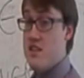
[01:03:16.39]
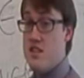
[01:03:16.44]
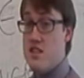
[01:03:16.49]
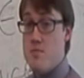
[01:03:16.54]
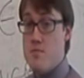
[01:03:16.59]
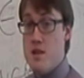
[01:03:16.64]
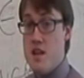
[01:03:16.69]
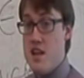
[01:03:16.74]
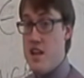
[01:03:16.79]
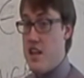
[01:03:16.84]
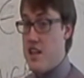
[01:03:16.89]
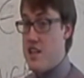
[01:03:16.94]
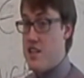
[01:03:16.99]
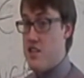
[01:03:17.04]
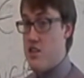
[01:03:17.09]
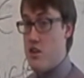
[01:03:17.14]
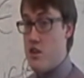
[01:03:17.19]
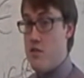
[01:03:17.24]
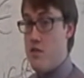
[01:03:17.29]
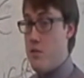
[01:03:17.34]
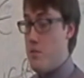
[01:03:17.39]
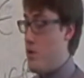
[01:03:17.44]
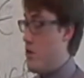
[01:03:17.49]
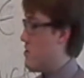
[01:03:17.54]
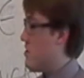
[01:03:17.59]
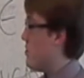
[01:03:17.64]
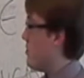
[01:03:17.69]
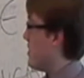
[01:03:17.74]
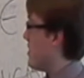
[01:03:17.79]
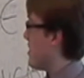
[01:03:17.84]
to being a serf
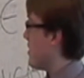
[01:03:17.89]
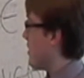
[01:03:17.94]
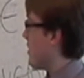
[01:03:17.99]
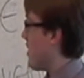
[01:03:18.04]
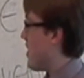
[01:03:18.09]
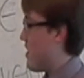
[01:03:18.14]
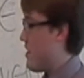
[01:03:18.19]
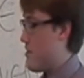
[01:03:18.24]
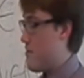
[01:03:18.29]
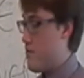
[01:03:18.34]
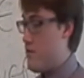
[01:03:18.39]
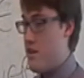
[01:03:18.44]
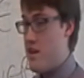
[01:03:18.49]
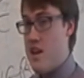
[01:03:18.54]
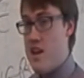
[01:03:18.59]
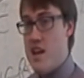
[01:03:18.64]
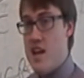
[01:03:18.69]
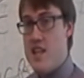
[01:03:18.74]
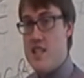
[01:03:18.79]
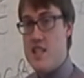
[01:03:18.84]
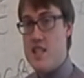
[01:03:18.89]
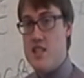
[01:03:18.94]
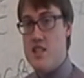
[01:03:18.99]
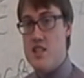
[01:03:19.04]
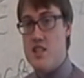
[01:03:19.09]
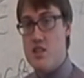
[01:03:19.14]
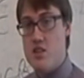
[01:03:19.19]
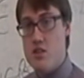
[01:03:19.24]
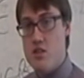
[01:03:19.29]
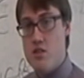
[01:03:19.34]
opposed to a slave. As a
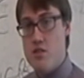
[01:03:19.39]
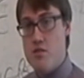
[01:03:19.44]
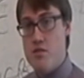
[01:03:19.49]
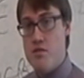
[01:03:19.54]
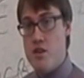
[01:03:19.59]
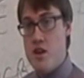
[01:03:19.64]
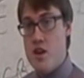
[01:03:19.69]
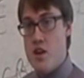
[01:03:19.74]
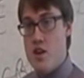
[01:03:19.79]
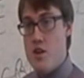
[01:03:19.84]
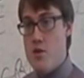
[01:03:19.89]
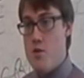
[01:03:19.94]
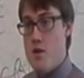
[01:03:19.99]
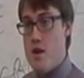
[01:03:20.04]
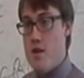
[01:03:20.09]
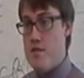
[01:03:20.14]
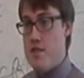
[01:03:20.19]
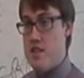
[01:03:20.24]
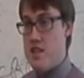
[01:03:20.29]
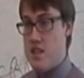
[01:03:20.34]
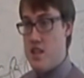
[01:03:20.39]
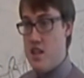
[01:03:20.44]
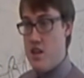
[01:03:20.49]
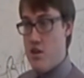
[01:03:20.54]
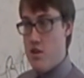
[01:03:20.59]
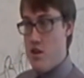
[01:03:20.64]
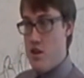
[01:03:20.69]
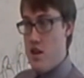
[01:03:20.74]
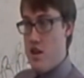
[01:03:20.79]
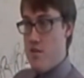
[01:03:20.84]
serf, you have the
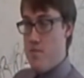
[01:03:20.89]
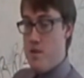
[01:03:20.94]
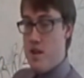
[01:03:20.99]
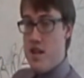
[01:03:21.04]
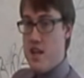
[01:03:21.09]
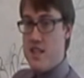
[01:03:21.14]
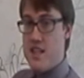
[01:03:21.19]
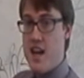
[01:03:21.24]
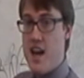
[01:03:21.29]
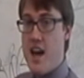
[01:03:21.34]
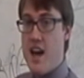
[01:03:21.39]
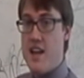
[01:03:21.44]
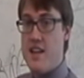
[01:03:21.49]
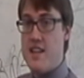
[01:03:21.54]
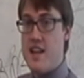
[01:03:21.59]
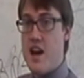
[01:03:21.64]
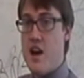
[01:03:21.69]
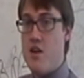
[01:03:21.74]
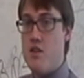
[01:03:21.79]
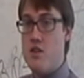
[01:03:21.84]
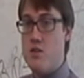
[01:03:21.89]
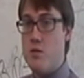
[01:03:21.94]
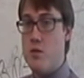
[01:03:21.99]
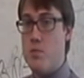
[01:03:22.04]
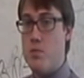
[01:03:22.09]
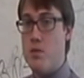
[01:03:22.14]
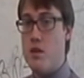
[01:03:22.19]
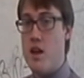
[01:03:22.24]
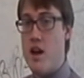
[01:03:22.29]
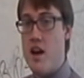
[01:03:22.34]
security of being tied down to a
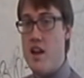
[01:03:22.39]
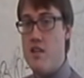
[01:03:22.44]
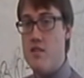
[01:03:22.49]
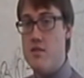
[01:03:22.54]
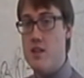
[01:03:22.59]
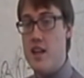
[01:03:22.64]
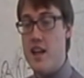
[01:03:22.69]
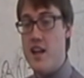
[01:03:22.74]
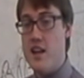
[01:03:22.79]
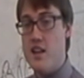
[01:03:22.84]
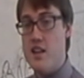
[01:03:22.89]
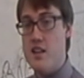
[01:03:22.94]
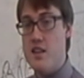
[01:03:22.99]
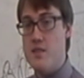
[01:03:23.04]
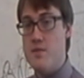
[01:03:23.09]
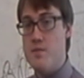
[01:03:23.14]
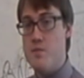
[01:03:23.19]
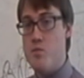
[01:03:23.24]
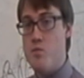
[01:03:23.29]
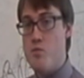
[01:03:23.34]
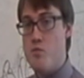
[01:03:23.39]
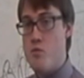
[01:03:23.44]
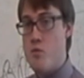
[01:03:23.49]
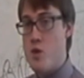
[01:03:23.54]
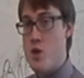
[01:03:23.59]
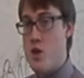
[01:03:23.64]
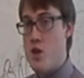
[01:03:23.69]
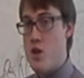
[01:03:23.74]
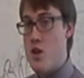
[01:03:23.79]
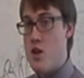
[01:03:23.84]
plot of land.
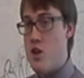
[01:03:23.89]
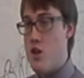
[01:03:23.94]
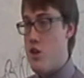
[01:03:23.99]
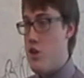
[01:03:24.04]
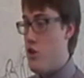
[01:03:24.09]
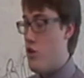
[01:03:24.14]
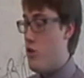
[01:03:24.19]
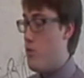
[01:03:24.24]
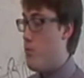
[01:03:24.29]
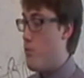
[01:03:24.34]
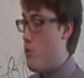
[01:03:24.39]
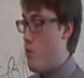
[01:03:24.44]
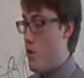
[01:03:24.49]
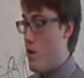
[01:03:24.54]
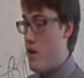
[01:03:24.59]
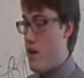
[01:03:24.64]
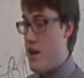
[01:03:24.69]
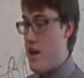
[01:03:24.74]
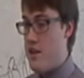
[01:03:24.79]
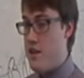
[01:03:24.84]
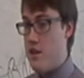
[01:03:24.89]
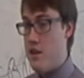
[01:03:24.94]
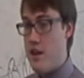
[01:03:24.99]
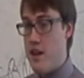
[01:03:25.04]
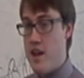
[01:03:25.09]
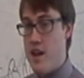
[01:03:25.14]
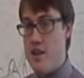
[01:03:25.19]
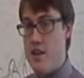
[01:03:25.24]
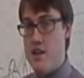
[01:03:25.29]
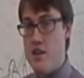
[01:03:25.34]
You're born on the
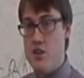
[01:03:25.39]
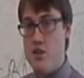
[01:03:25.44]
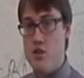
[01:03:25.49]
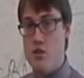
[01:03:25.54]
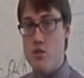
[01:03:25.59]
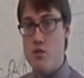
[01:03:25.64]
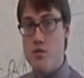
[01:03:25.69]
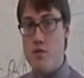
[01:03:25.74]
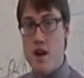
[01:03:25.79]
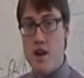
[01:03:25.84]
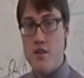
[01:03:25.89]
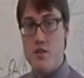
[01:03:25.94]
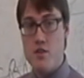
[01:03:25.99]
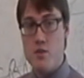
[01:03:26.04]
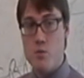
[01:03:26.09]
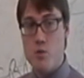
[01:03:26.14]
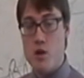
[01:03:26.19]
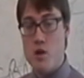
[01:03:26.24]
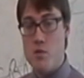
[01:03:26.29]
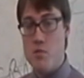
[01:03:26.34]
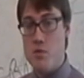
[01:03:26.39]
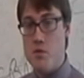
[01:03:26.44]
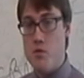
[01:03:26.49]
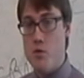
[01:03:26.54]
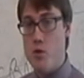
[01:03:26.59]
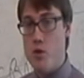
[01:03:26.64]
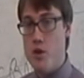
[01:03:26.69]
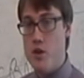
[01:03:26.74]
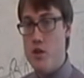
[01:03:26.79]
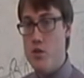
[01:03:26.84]
land that your fathers worked
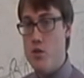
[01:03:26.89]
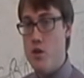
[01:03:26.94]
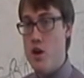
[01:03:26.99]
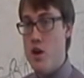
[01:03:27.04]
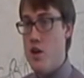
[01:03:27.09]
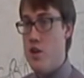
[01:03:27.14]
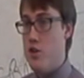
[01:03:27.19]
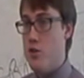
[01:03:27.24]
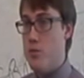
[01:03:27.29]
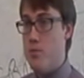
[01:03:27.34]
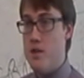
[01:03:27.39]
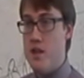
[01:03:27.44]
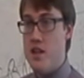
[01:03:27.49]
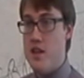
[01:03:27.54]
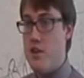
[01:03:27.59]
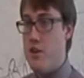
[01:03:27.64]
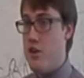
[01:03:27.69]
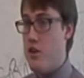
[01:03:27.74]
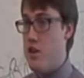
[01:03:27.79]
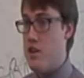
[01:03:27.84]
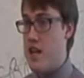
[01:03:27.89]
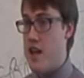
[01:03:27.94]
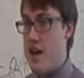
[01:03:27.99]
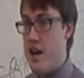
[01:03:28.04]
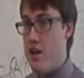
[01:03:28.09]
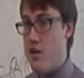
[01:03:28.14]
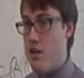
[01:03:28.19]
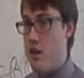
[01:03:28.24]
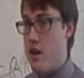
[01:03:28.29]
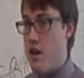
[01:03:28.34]
before you. You'll be there your
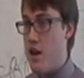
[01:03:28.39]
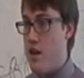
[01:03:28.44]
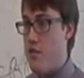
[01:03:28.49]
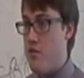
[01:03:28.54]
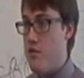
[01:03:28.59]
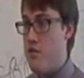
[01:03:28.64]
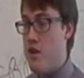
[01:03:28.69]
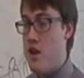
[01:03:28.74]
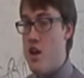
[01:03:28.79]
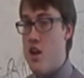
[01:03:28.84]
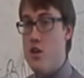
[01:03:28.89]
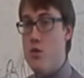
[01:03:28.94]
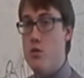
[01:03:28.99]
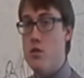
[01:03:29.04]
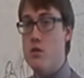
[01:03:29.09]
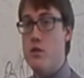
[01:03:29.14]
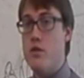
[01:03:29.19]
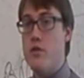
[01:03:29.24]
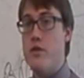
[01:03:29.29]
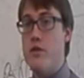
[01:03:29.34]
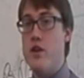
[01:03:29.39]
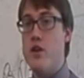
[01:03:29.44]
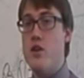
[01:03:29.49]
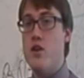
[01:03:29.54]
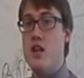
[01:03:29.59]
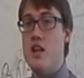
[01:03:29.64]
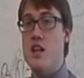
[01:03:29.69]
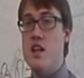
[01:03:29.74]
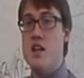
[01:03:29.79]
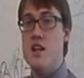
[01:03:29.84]
entire life. You will live a
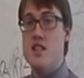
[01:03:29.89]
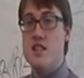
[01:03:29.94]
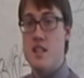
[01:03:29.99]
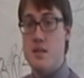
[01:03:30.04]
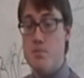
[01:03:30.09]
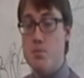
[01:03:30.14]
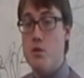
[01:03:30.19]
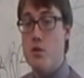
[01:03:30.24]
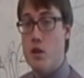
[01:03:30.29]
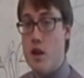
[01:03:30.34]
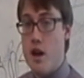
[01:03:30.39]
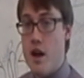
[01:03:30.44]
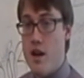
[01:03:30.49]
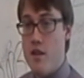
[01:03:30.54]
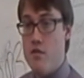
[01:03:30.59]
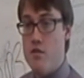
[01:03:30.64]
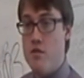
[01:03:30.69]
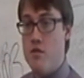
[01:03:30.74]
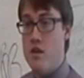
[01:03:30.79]
very simple life.